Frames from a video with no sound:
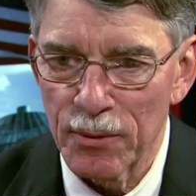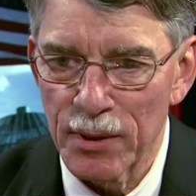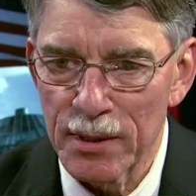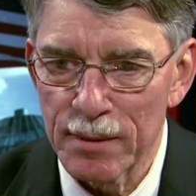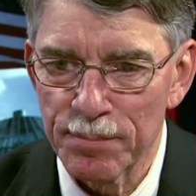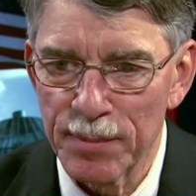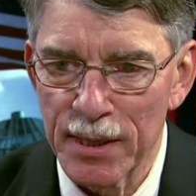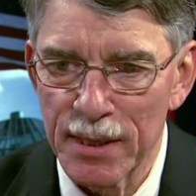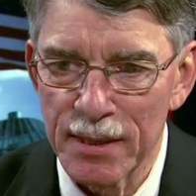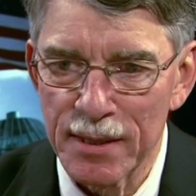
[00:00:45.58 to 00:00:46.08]

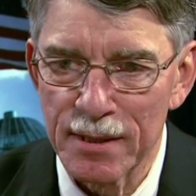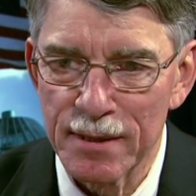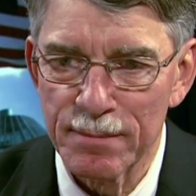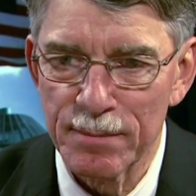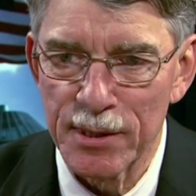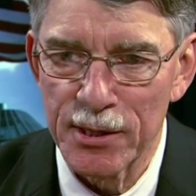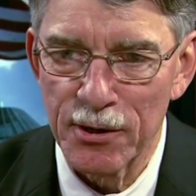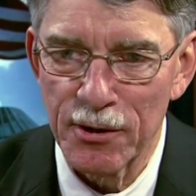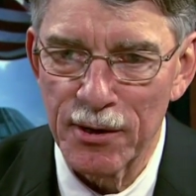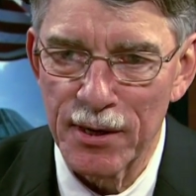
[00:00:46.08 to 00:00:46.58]
Well, being in the
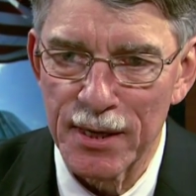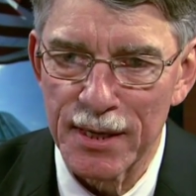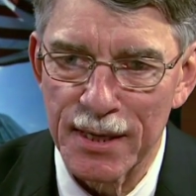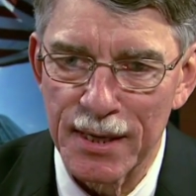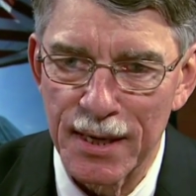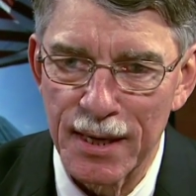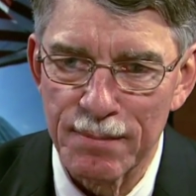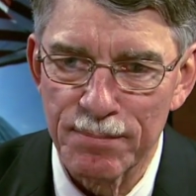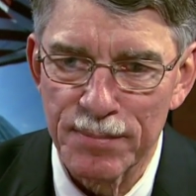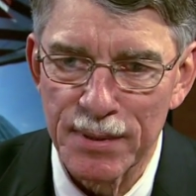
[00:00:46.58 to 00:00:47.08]
minority
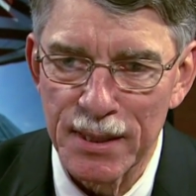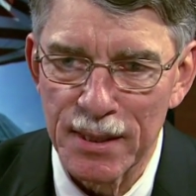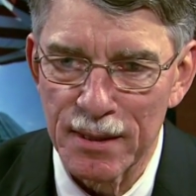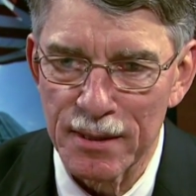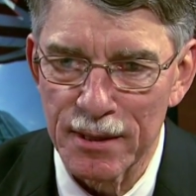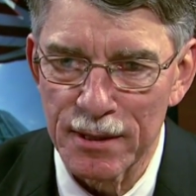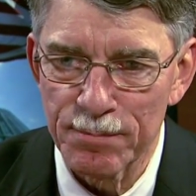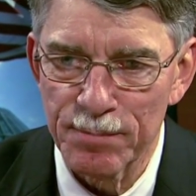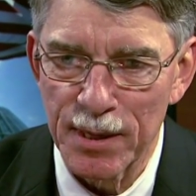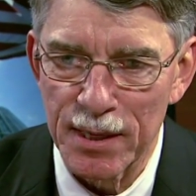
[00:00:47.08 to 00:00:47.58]
can be a
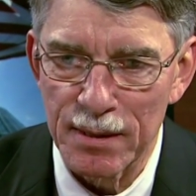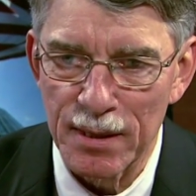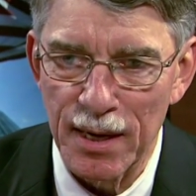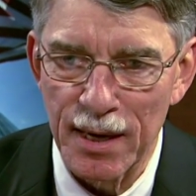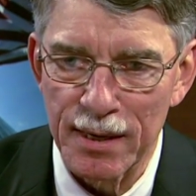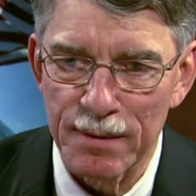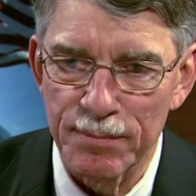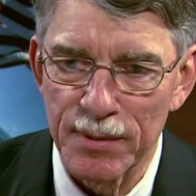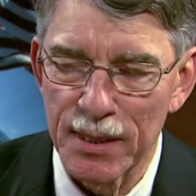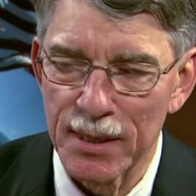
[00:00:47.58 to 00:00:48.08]
little bit
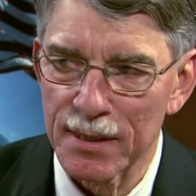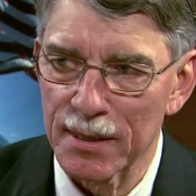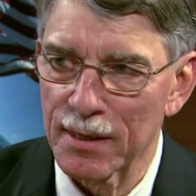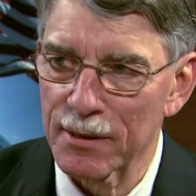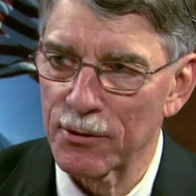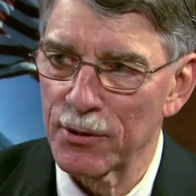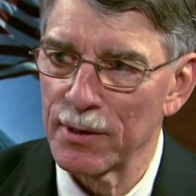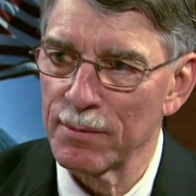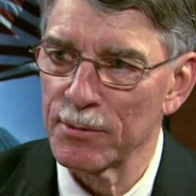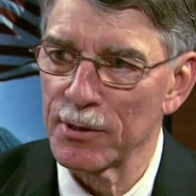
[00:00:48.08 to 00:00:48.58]
like being a
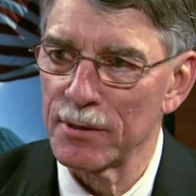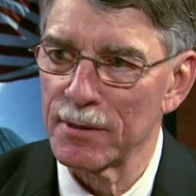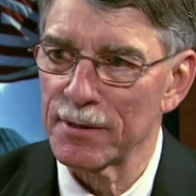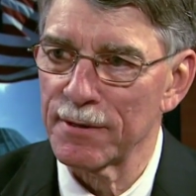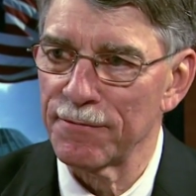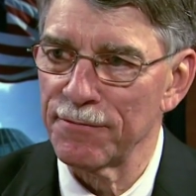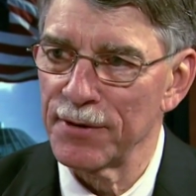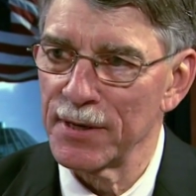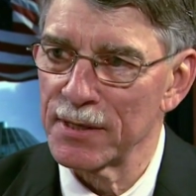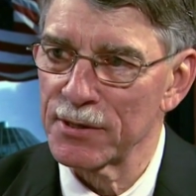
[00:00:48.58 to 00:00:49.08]
criminal
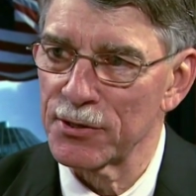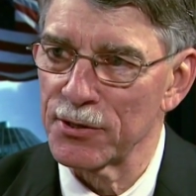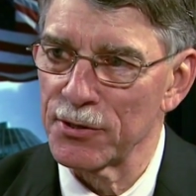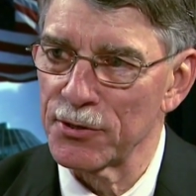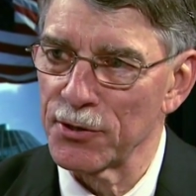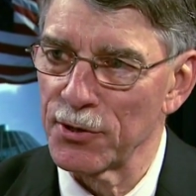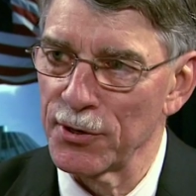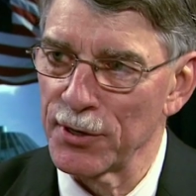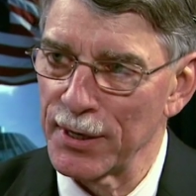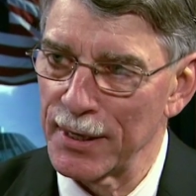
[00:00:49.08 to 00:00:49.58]
defense
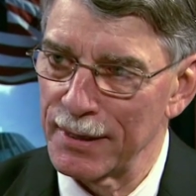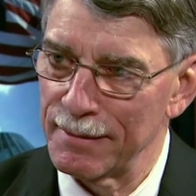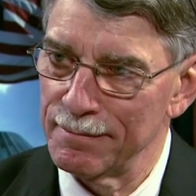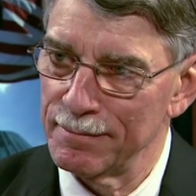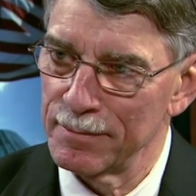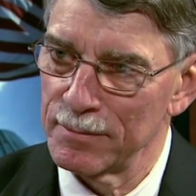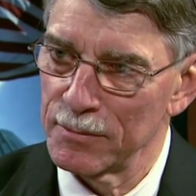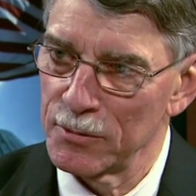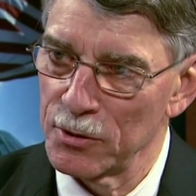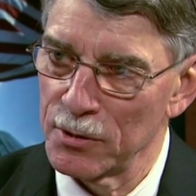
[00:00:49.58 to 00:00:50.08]
attorney,
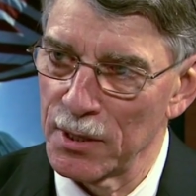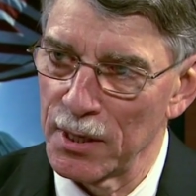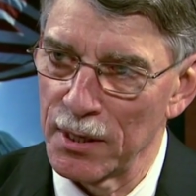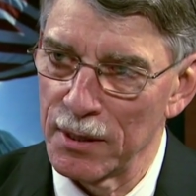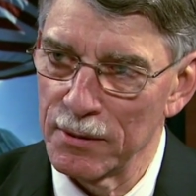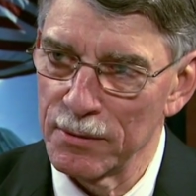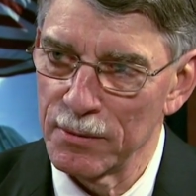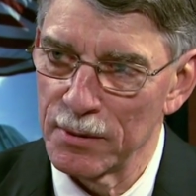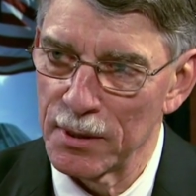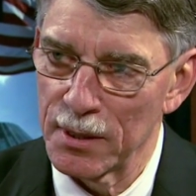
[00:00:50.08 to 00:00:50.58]
you
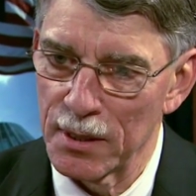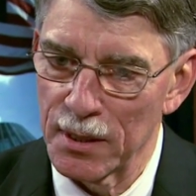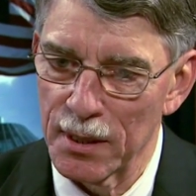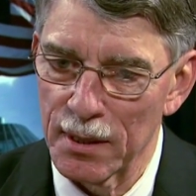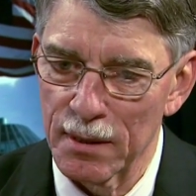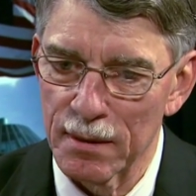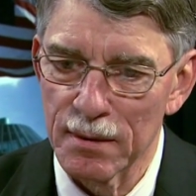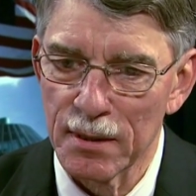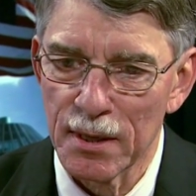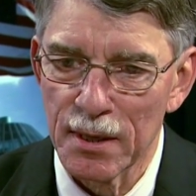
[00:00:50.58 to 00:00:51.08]
know.
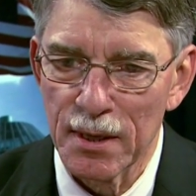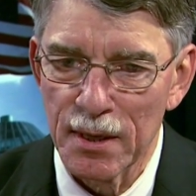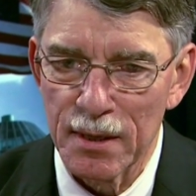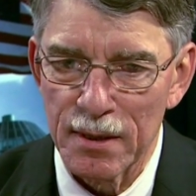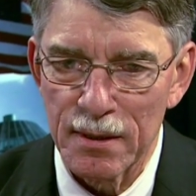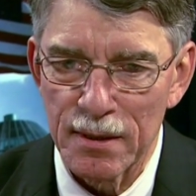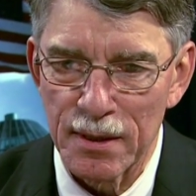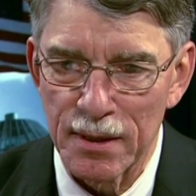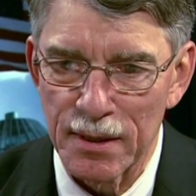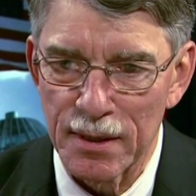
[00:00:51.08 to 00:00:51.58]

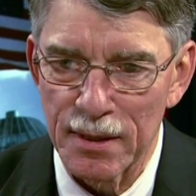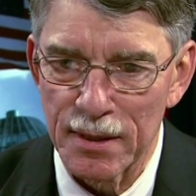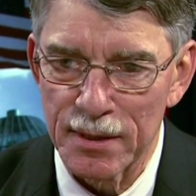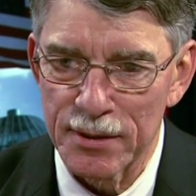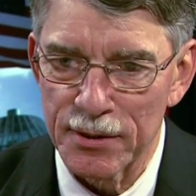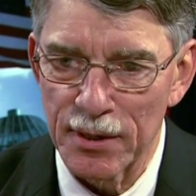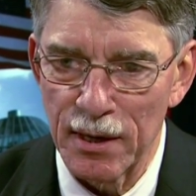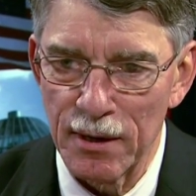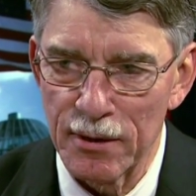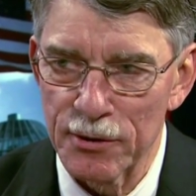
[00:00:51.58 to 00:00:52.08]
Uh, uh,
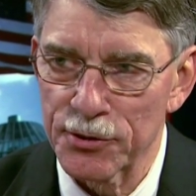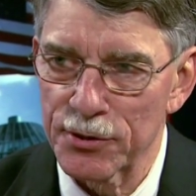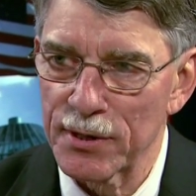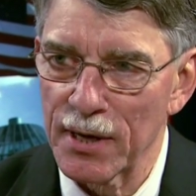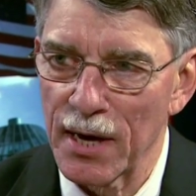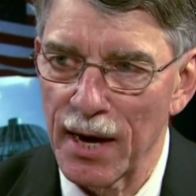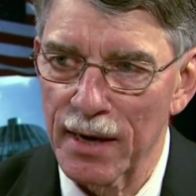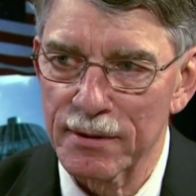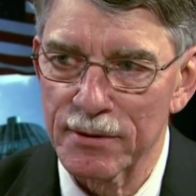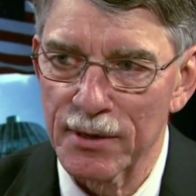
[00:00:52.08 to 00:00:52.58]
it's all
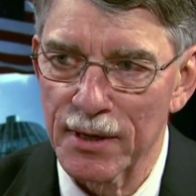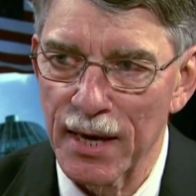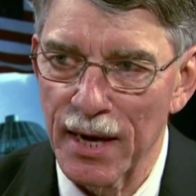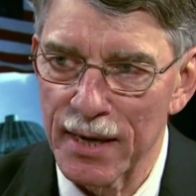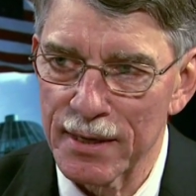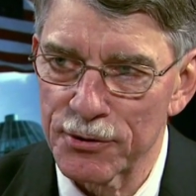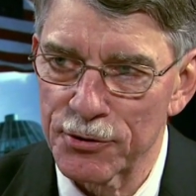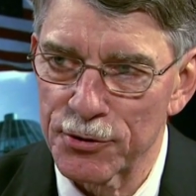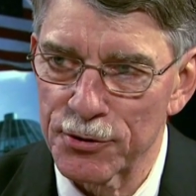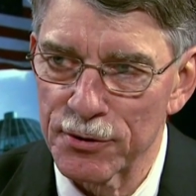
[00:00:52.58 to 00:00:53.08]
stacked
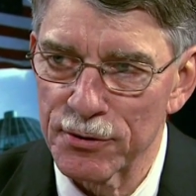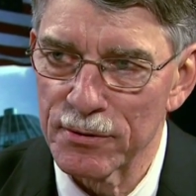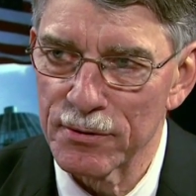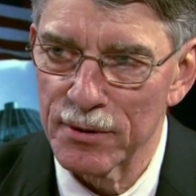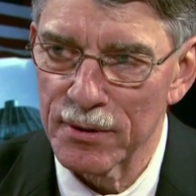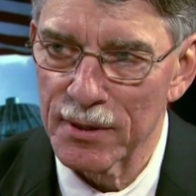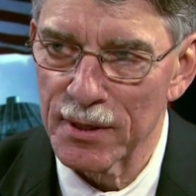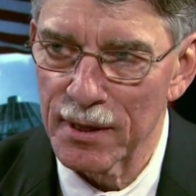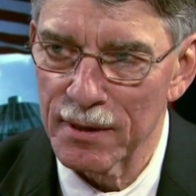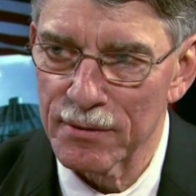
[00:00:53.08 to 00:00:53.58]
against you.
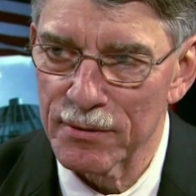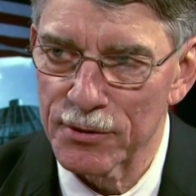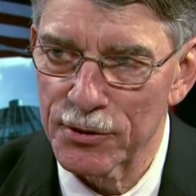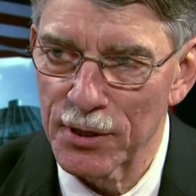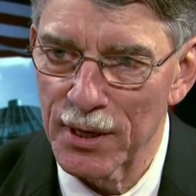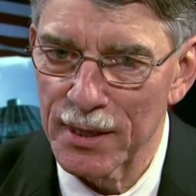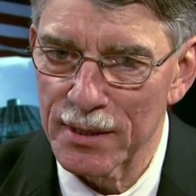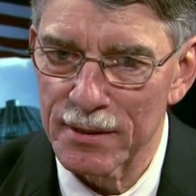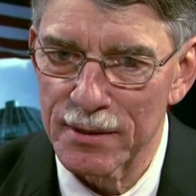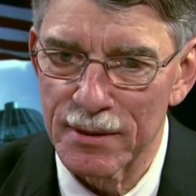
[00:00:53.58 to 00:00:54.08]
You know the
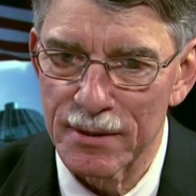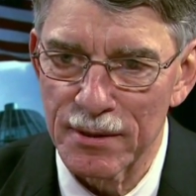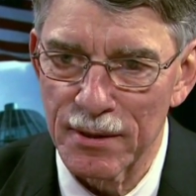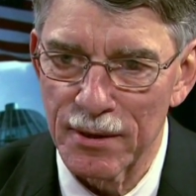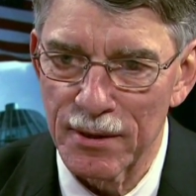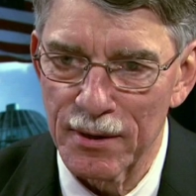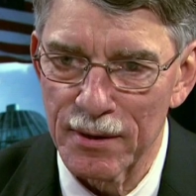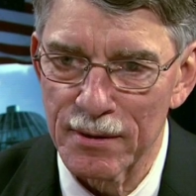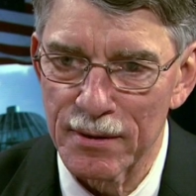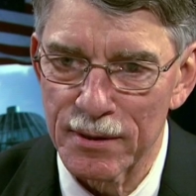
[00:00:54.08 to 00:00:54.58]
chances
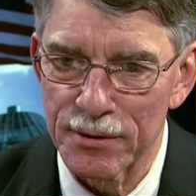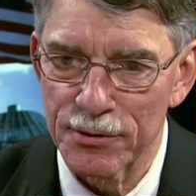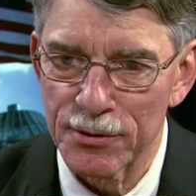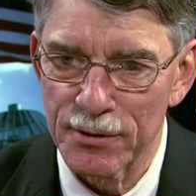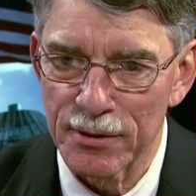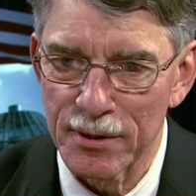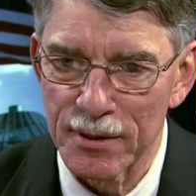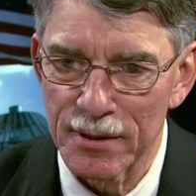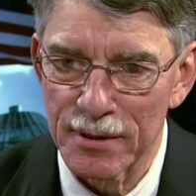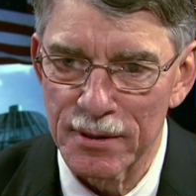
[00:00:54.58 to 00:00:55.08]
are that you're
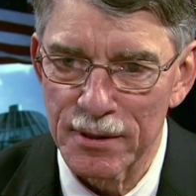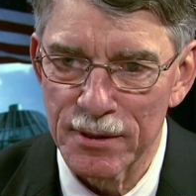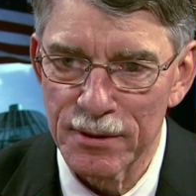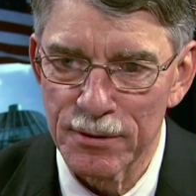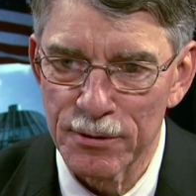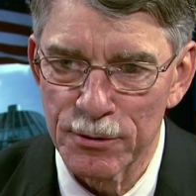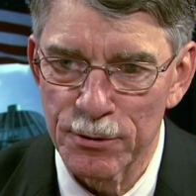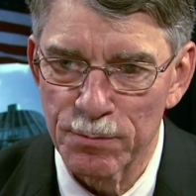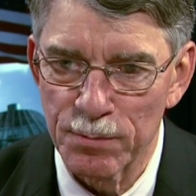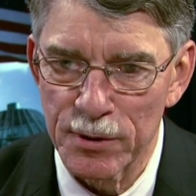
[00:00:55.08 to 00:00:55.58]
going to
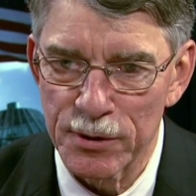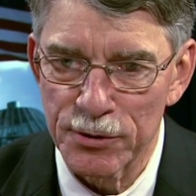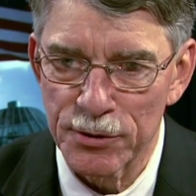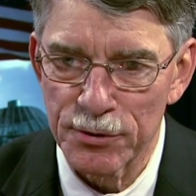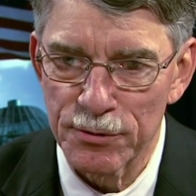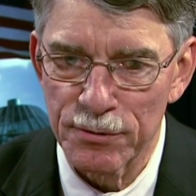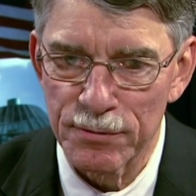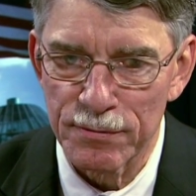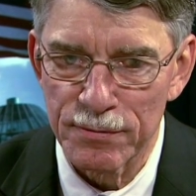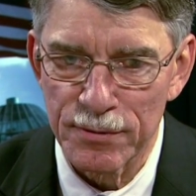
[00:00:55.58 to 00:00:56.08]
lose, but
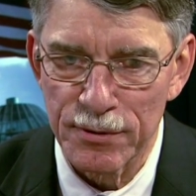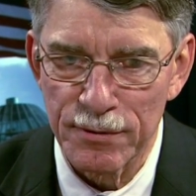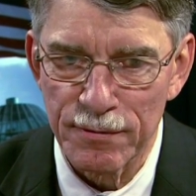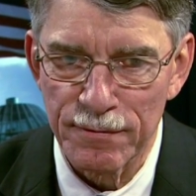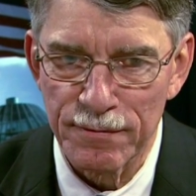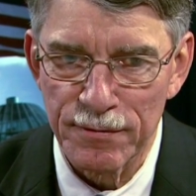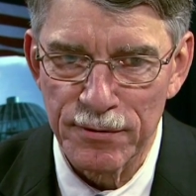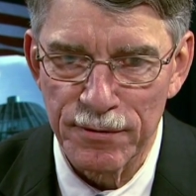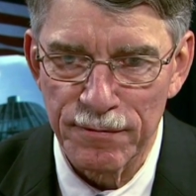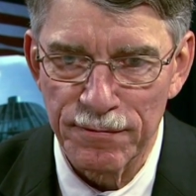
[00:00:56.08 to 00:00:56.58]
you, you,
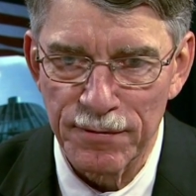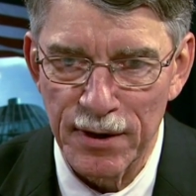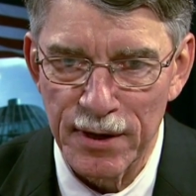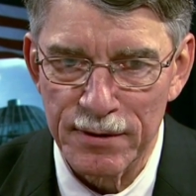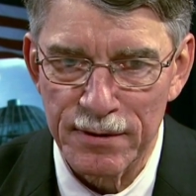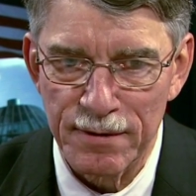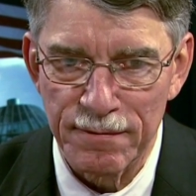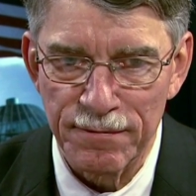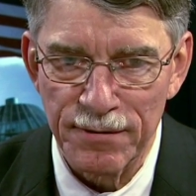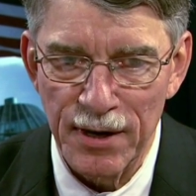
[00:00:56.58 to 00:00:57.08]
you fight
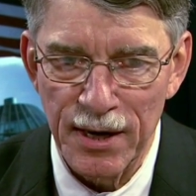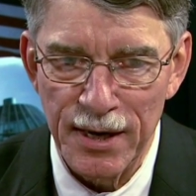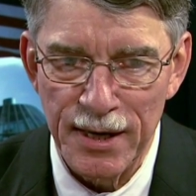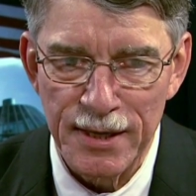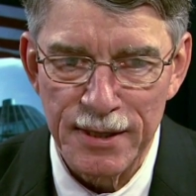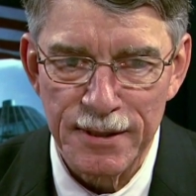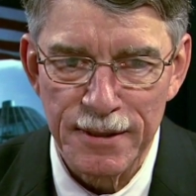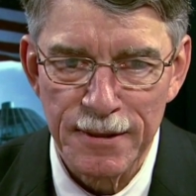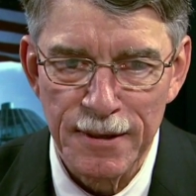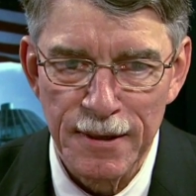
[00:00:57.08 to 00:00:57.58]
the fight.